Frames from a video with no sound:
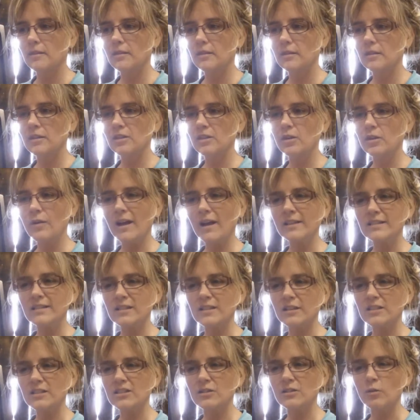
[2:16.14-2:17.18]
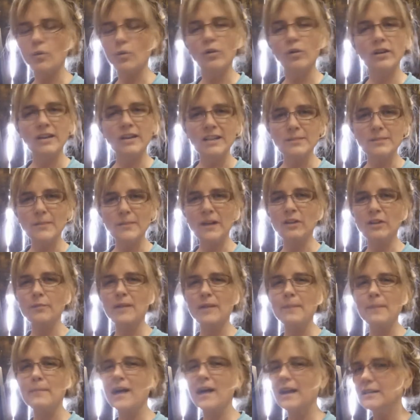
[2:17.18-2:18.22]
you know, I start to organize better.
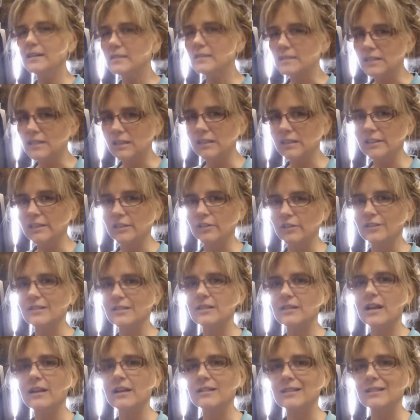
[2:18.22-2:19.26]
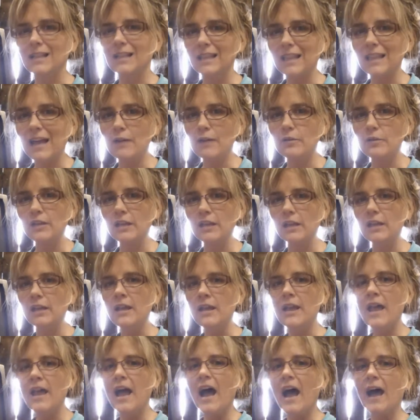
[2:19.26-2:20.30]
My mind is clearer. It's not as cloudy.
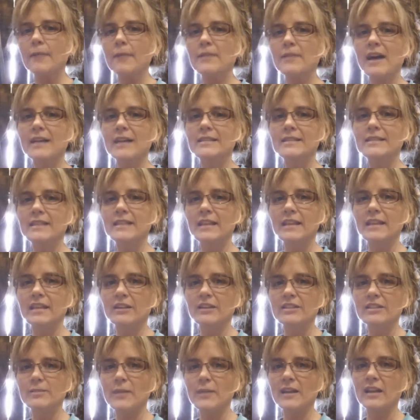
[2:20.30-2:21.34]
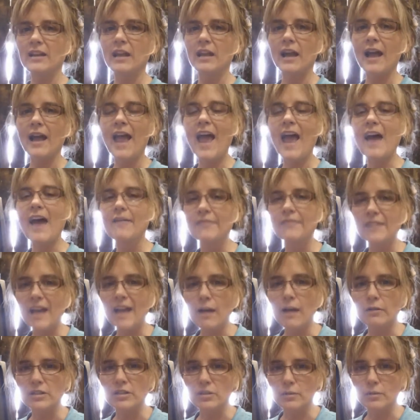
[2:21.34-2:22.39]
I'm not sitting there spending a half an
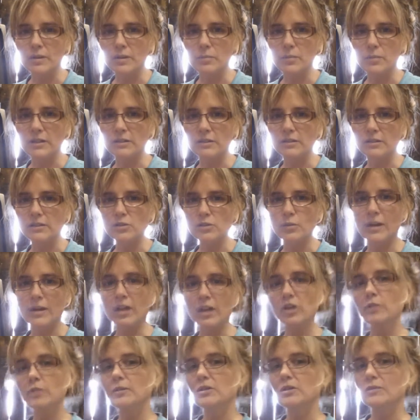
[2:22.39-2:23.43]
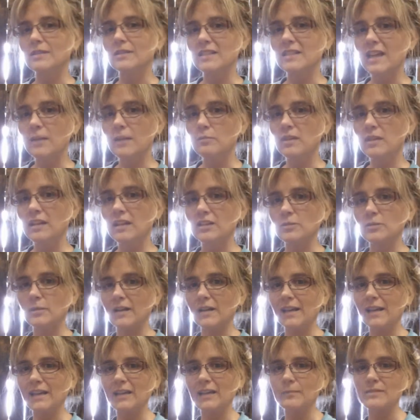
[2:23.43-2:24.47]
hour doing bills when I could be doing 10 minutes,
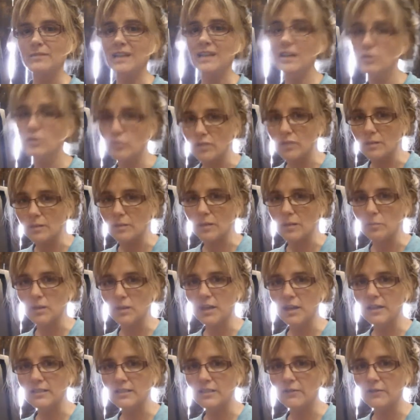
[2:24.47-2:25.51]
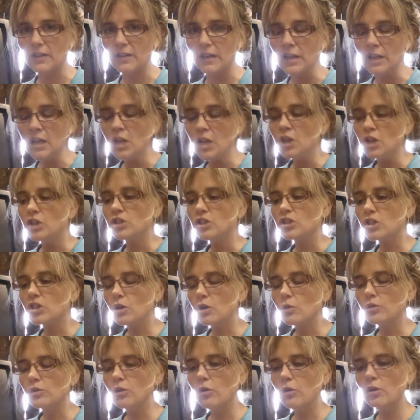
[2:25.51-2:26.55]
but I keep daydreaming because of it.
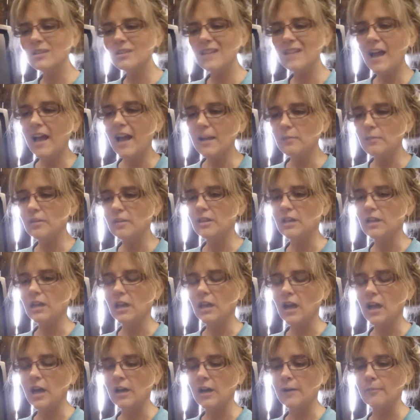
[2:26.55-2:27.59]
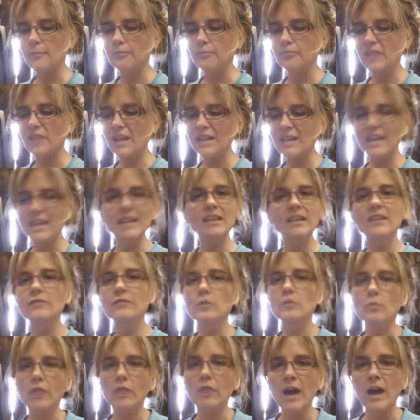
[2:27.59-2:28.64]
So the whole time thing, I can't
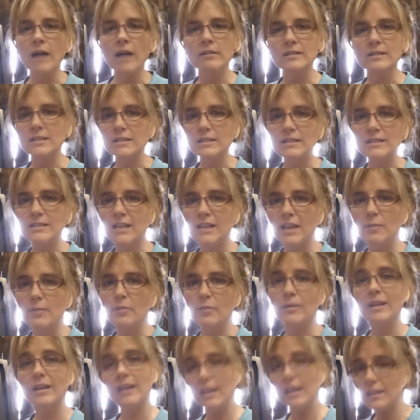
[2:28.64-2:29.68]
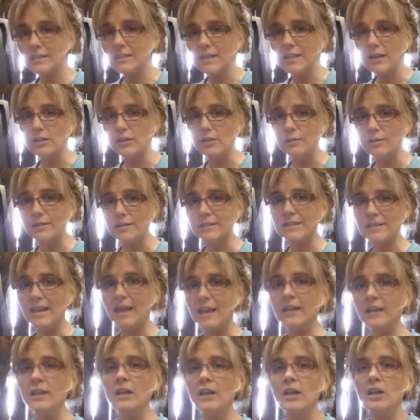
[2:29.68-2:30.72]
give you more hours in the day, but what I can tell you is
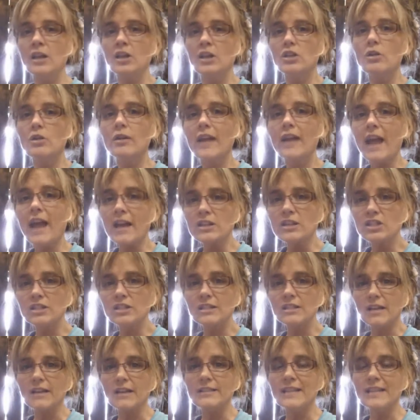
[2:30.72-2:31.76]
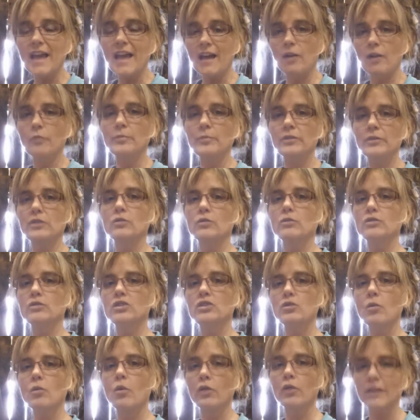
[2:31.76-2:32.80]
that yoga actually does help you
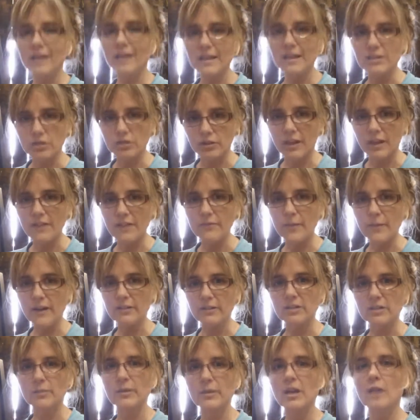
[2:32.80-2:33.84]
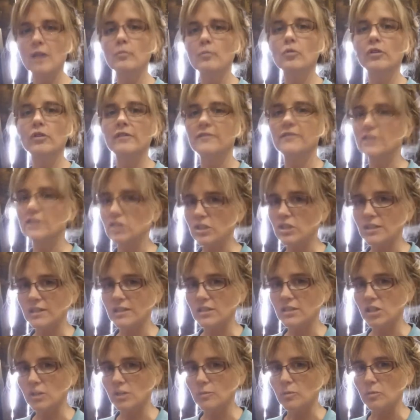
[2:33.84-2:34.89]
to organize your life better, to become more efficient
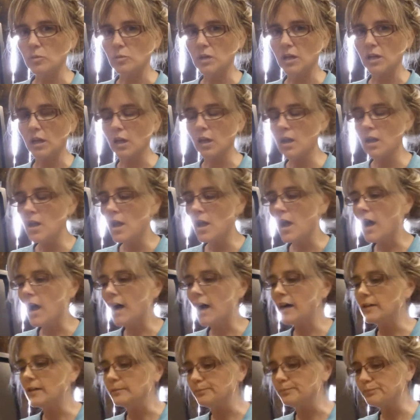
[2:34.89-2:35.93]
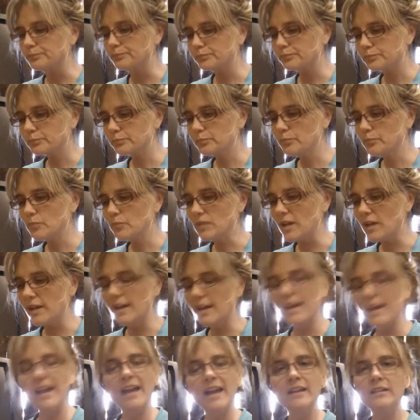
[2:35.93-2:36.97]
as a human being.
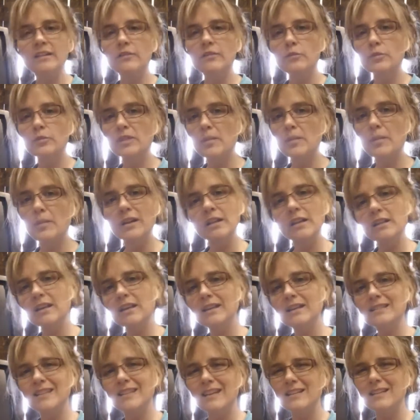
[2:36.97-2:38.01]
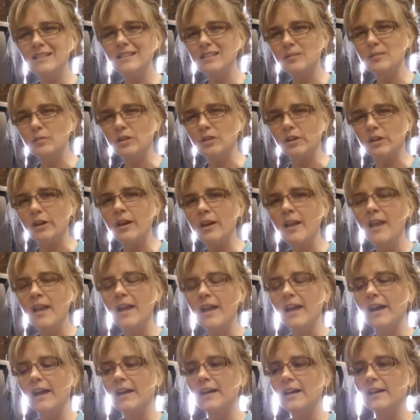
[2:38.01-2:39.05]
And with the money thing, it's kind of similar.
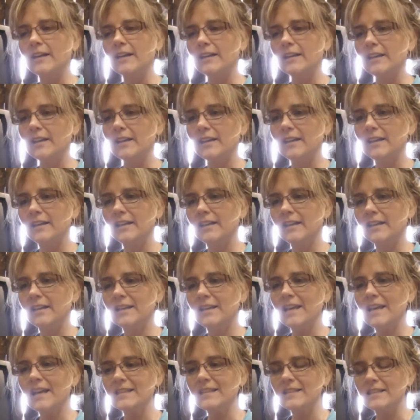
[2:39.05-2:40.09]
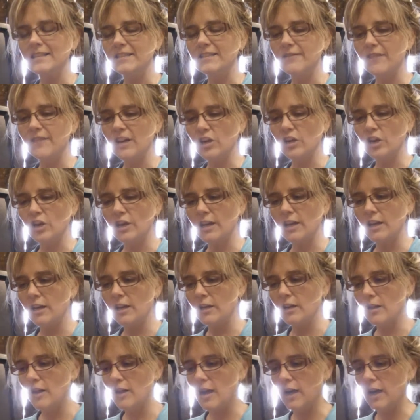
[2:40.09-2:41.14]
Yes, it's very,